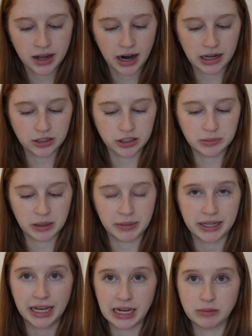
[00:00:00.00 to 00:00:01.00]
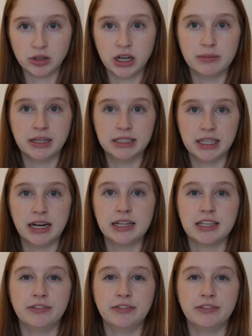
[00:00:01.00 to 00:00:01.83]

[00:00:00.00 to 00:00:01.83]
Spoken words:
I learned about my camera and my settings.